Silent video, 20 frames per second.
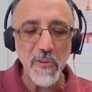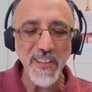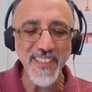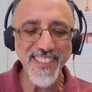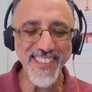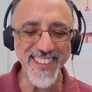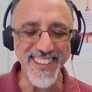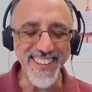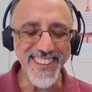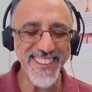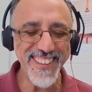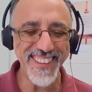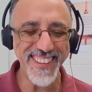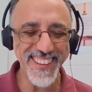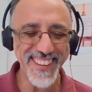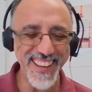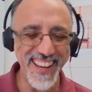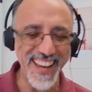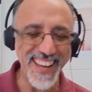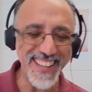wants it,
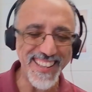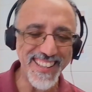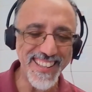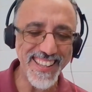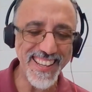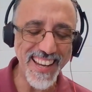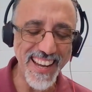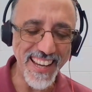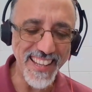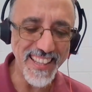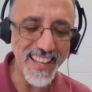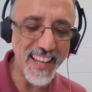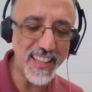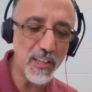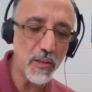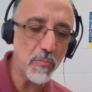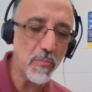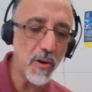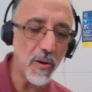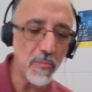and at
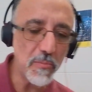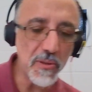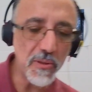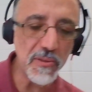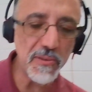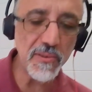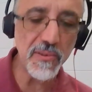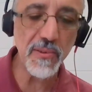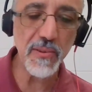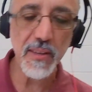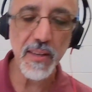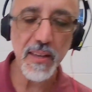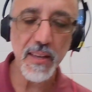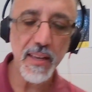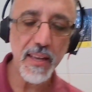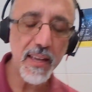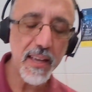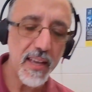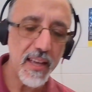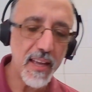the moment,
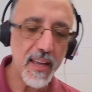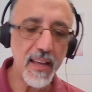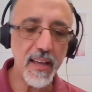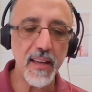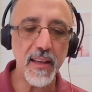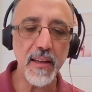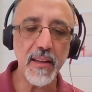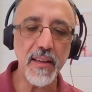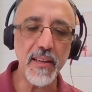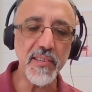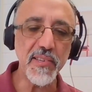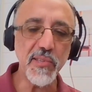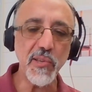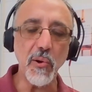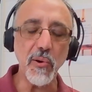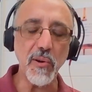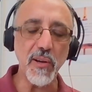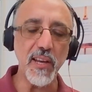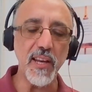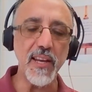it's
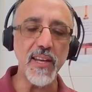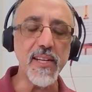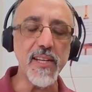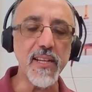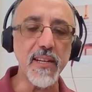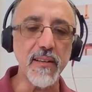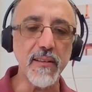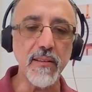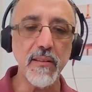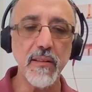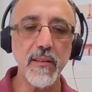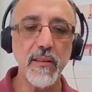not clear,